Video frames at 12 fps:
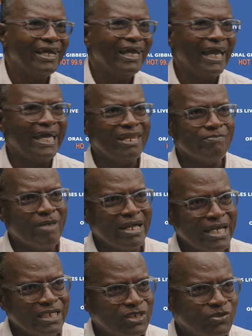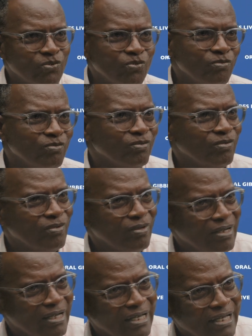And they manage to
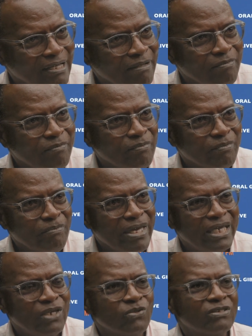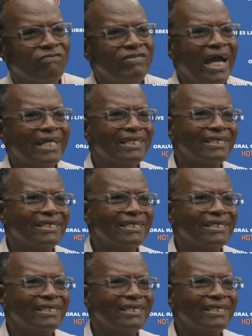make use of that.